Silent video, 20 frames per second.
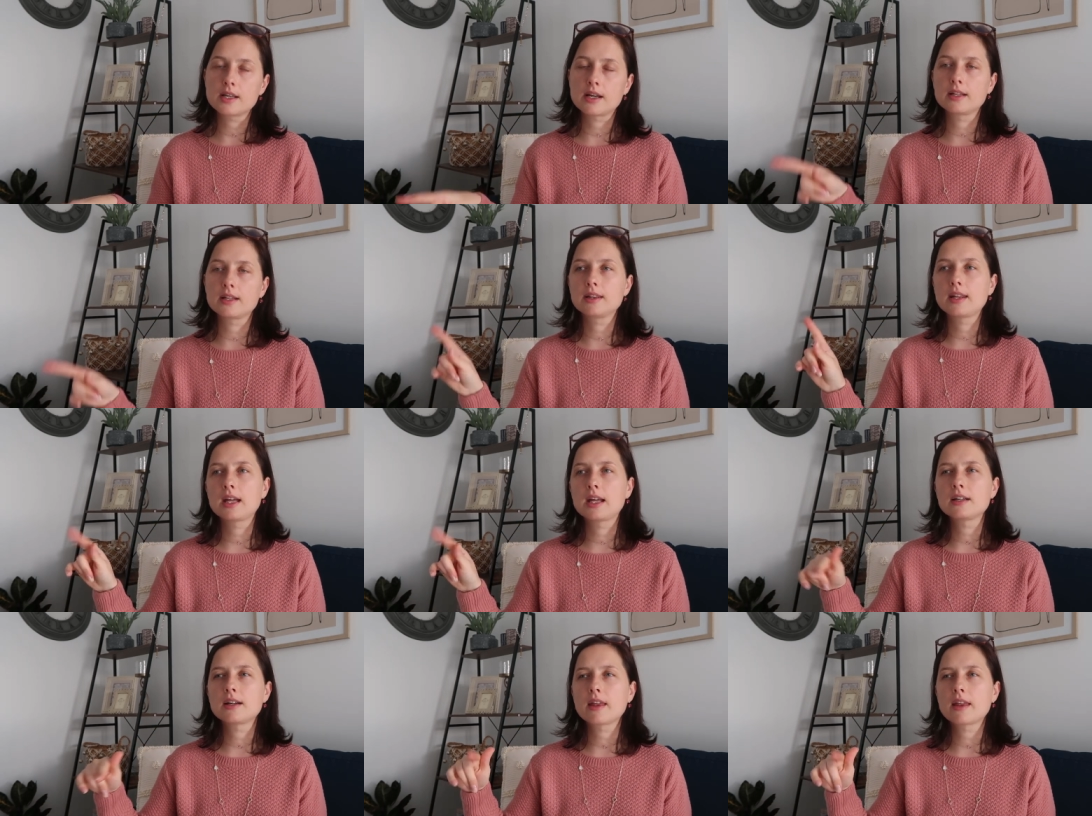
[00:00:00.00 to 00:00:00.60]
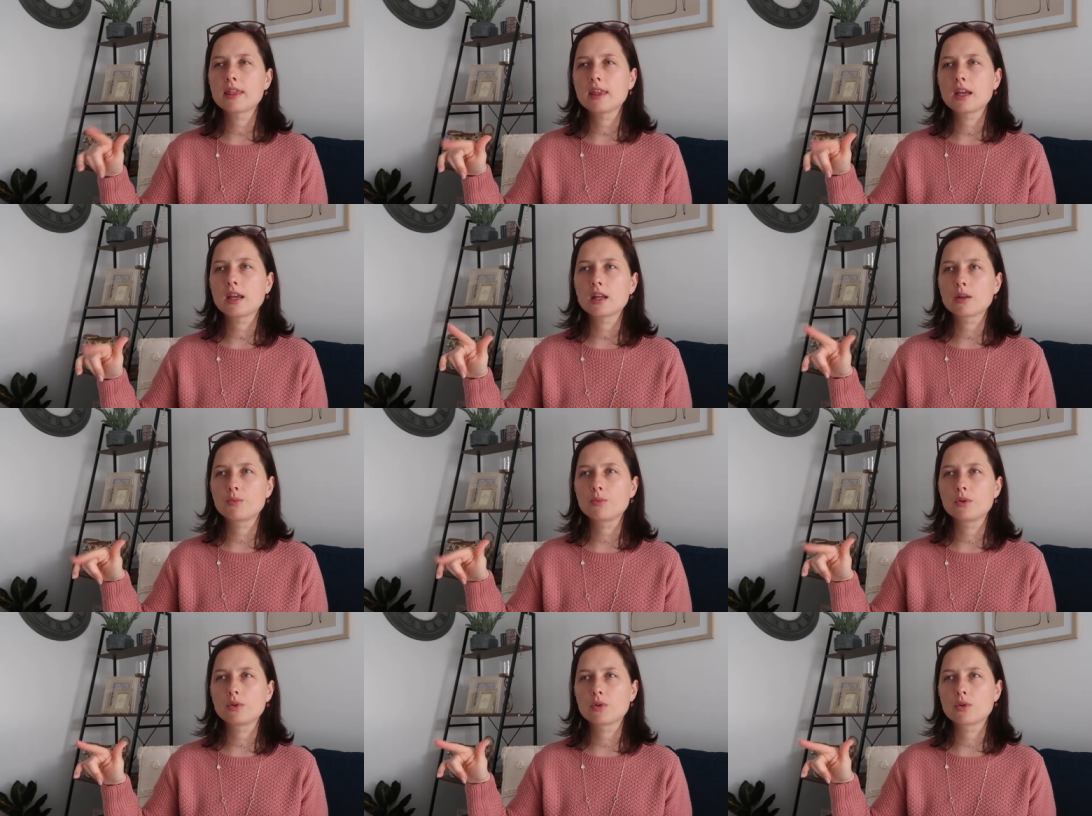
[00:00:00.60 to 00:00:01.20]
and then I think
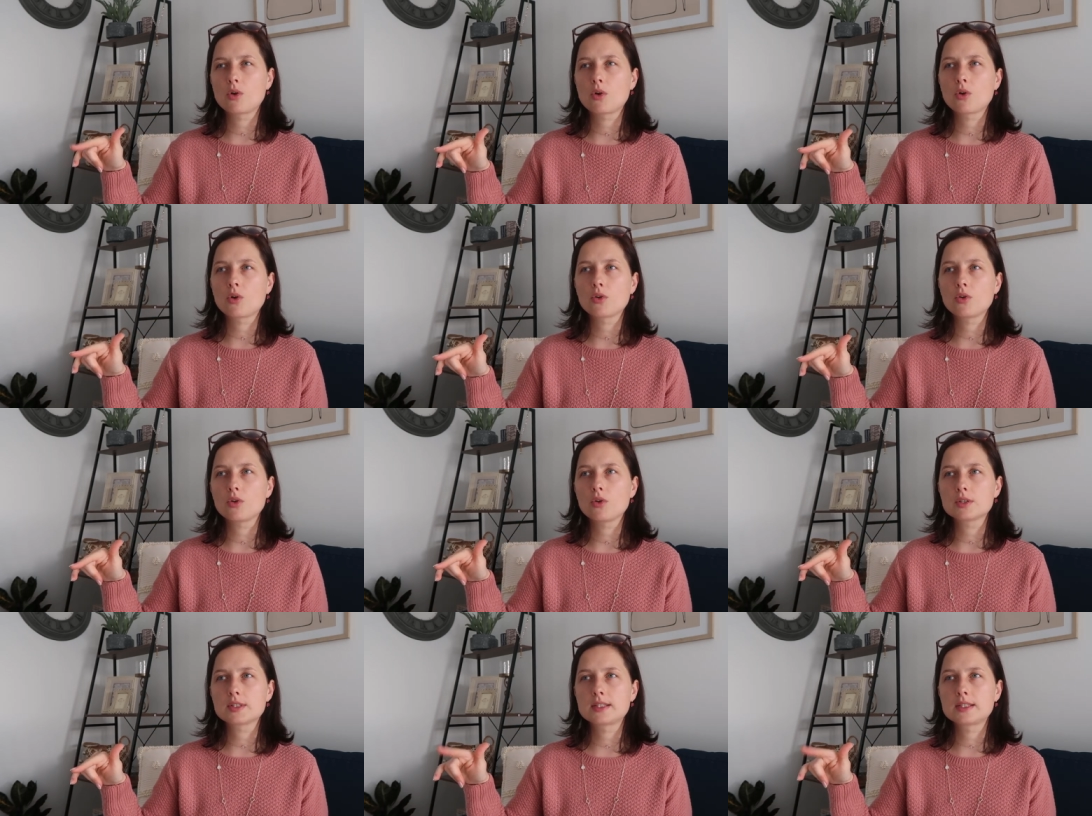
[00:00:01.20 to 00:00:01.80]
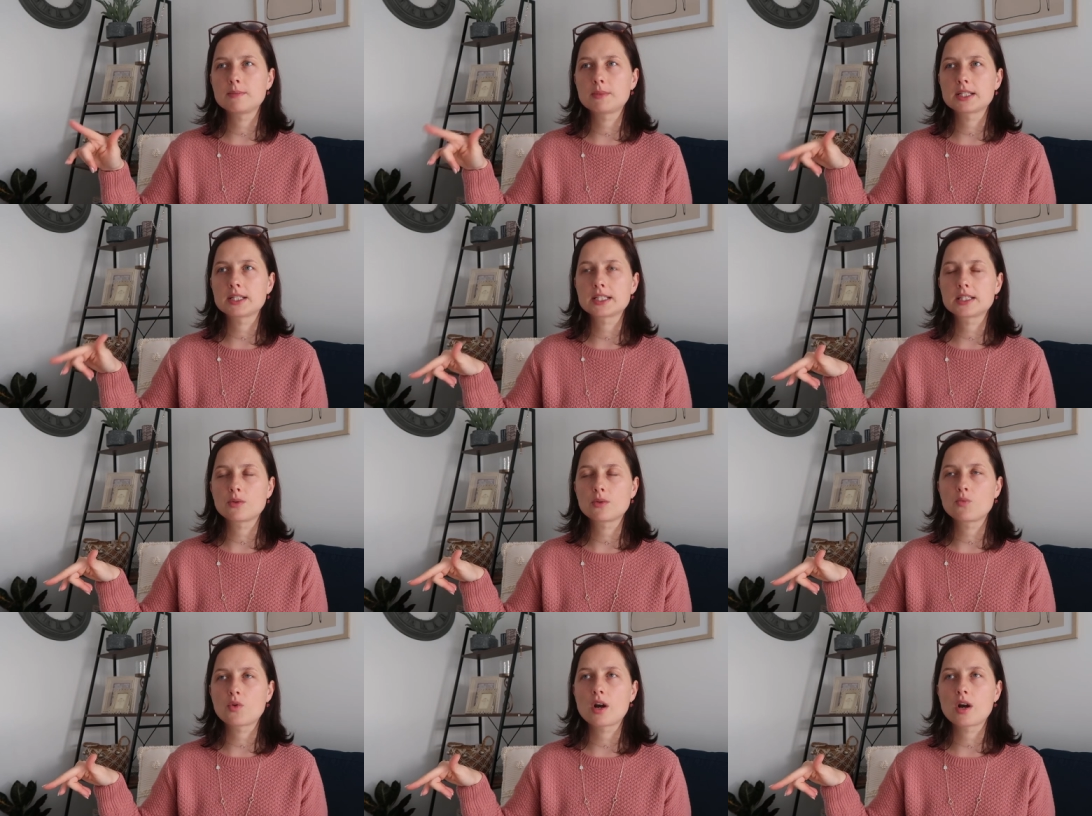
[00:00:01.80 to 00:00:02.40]
it will go
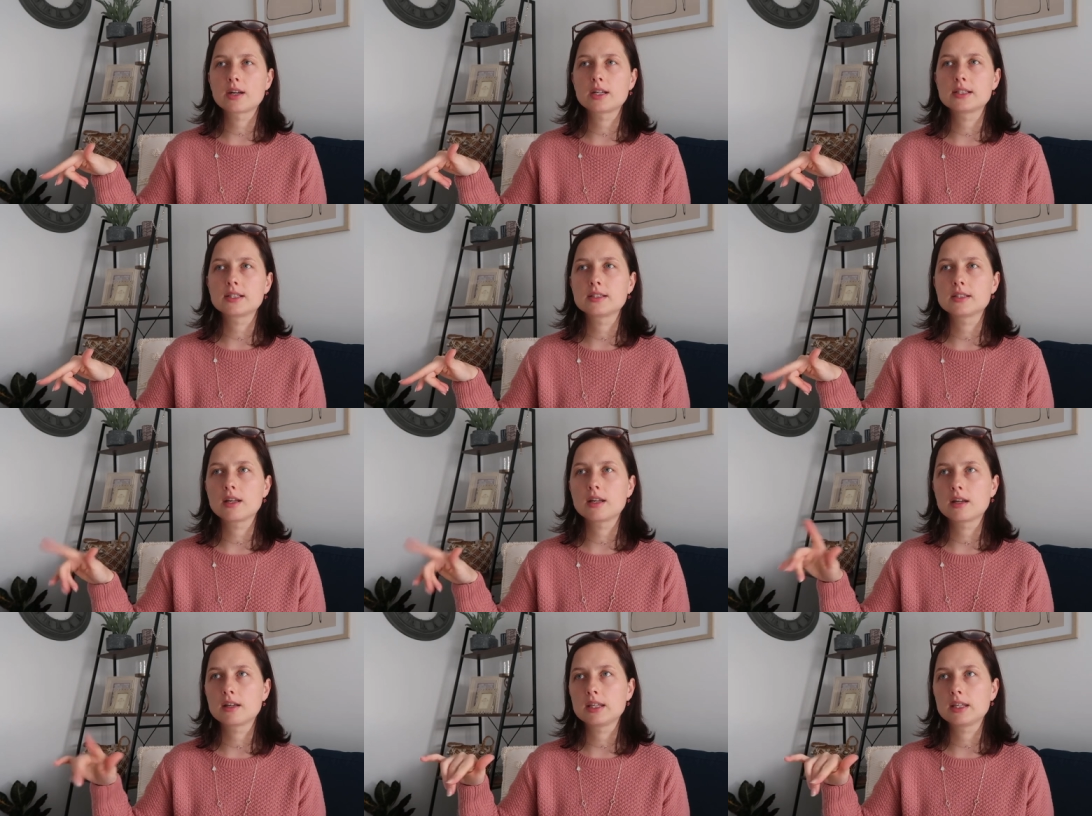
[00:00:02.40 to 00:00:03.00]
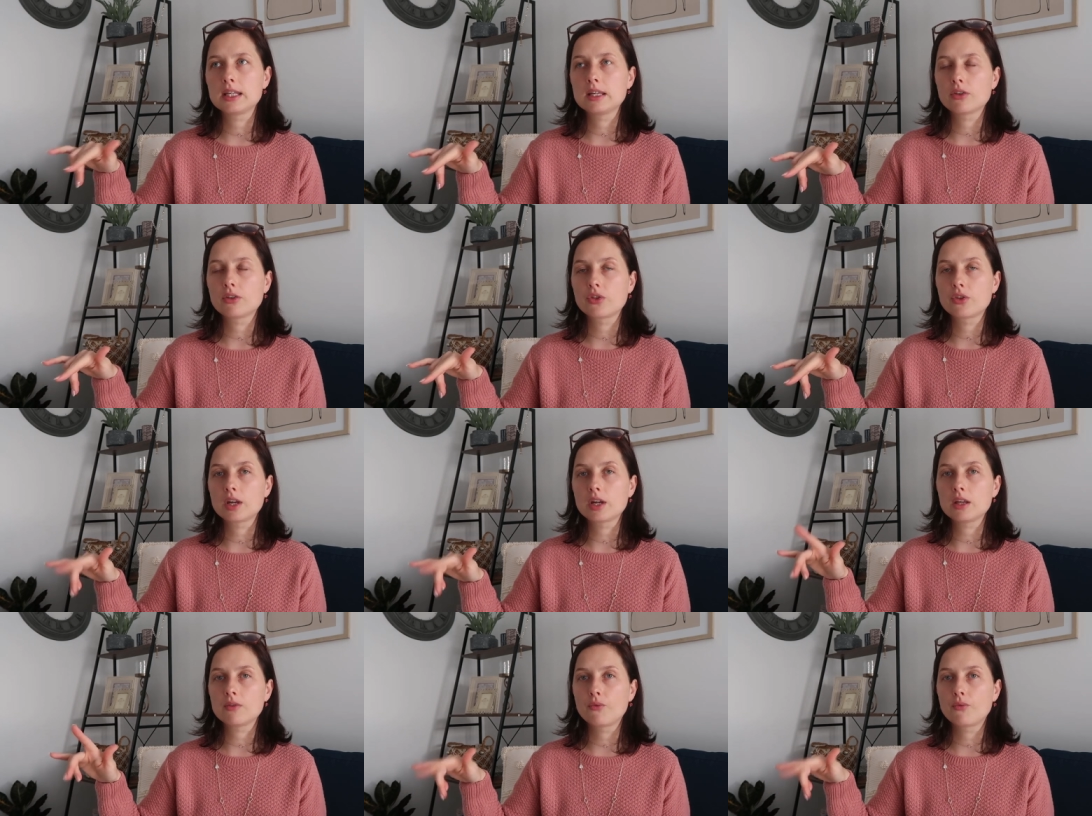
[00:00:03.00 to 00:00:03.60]
semester one and year
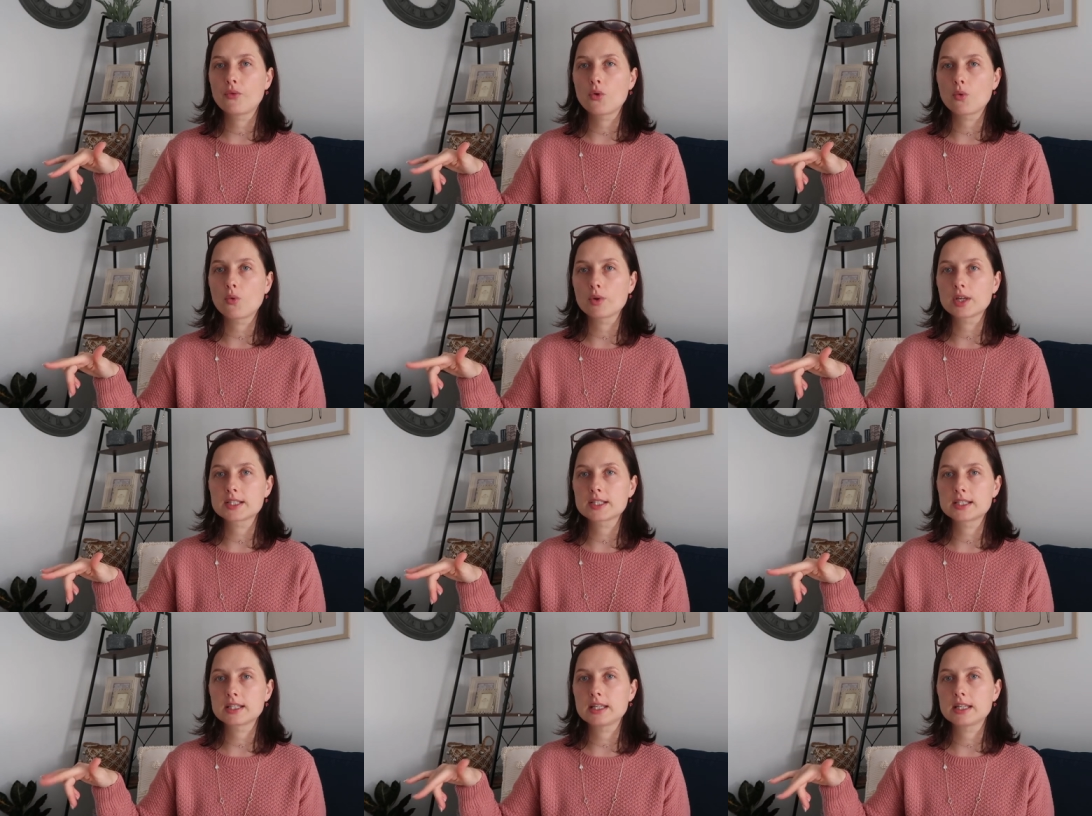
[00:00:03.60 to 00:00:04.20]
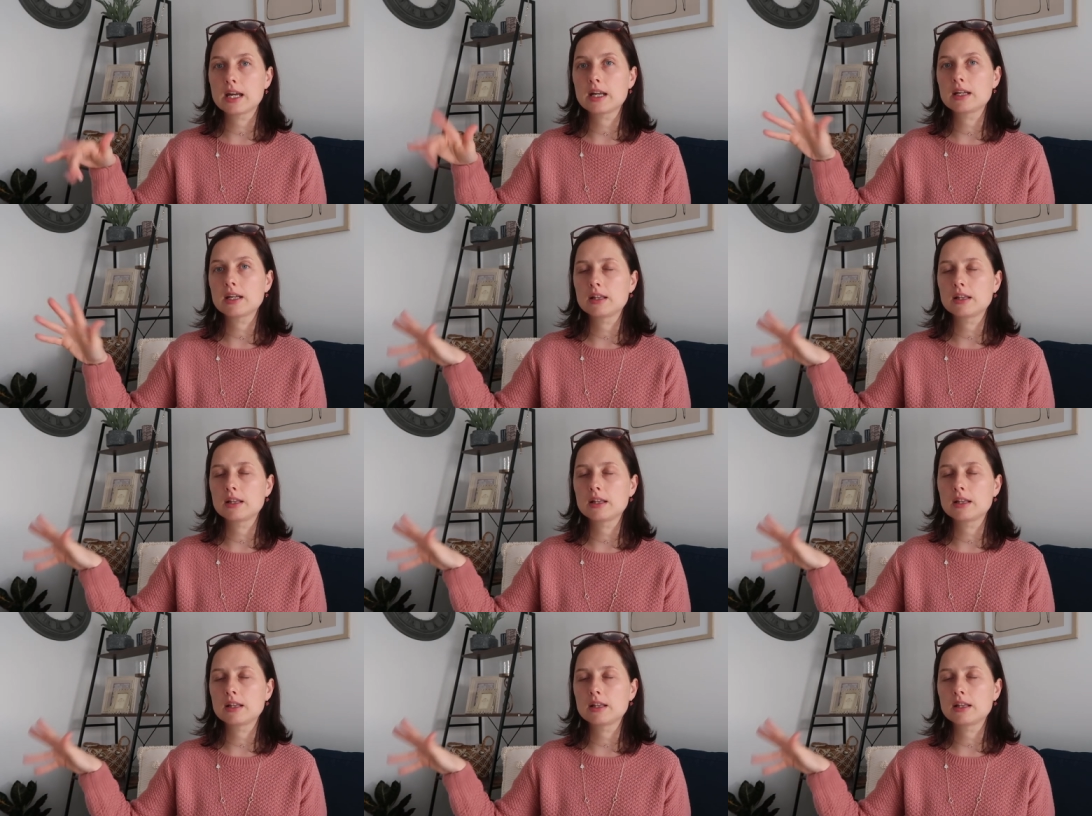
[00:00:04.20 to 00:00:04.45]
three, four weeks again,